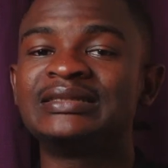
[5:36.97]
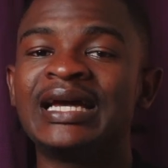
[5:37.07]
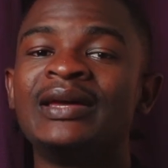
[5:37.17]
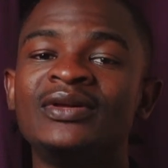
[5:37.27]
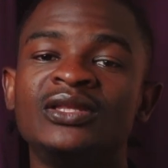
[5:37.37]

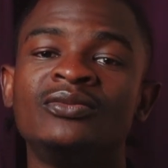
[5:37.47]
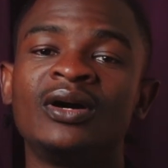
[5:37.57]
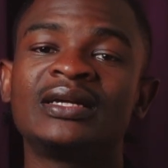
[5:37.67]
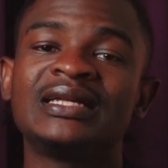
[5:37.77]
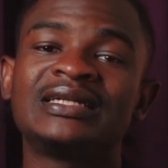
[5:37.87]
time in the
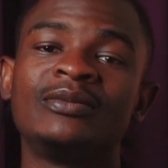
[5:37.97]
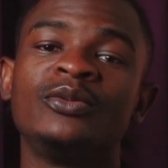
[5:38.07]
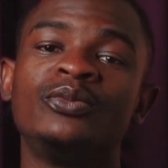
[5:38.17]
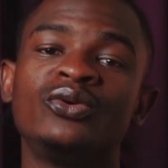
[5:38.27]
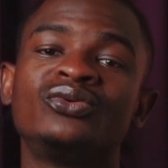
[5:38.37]
market can
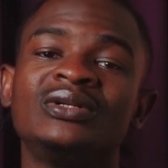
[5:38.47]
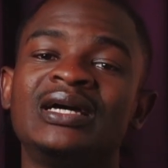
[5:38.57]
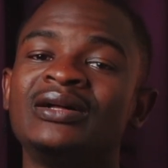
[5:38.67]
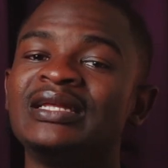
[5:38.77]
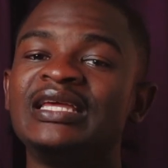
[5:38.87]
be broken
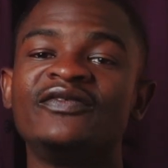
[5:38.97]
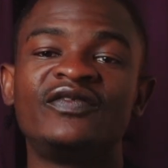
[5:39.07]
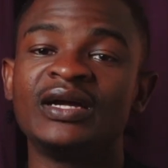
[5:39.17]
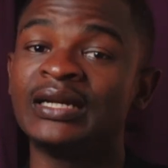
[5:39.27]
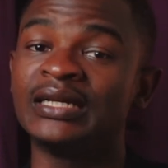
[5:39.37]
down
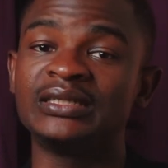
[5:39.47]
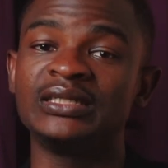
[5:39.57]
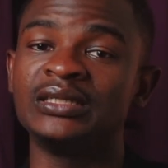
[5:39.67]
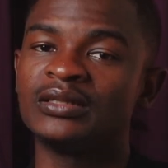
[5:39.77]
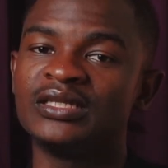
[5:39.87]

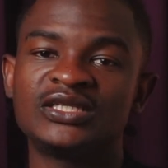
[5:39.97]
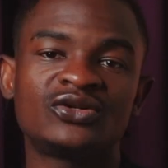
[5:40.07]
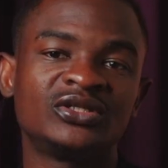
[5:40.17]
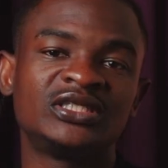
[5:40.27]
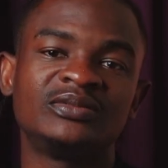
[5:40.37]
infinitely. This
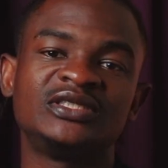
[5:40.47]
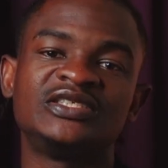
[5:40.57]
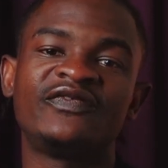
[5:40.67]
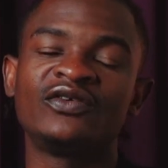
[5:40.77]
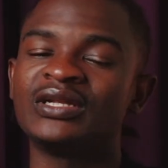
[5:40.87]
concept is
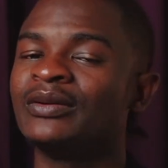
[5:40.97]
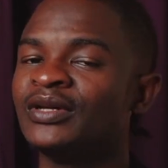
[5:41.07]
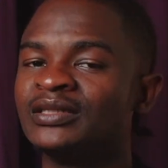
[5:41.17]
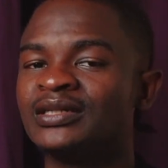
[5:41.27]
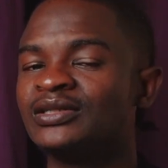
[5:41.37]

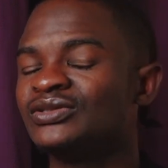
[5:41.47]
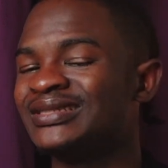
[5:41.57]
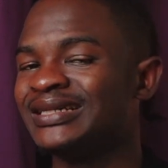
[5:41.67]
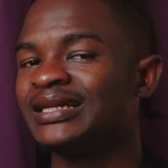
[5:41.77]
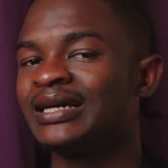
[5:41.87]
fundamental to
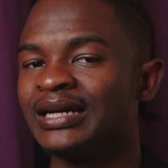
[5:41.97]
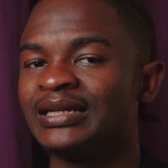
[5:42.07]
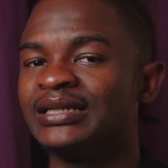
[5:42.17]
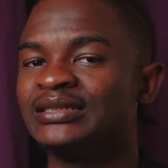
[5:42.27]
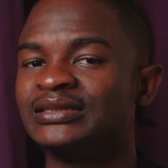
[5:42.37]
technical
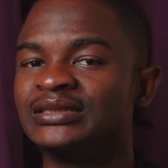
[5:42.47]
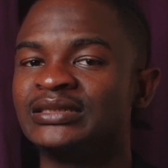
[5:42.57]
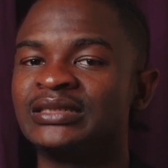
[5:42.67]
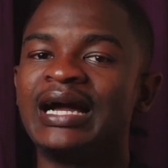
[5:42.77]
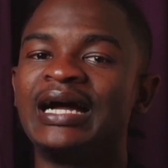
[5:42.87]

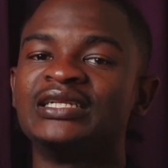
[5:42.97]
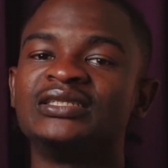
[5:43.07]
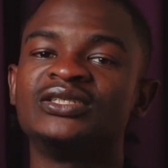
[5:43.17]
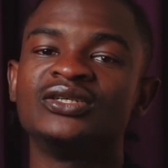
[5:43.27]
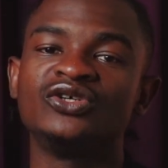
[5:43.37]
analysis
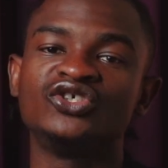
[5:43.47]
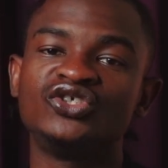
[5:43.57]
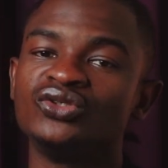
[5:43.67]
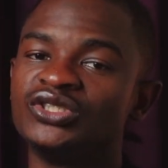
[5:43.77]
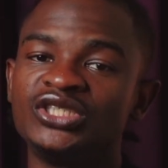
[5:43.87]
and
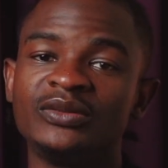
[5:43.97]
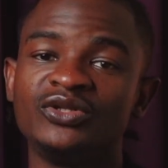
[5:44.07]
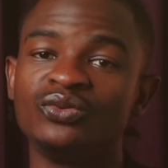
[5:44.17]
should shape the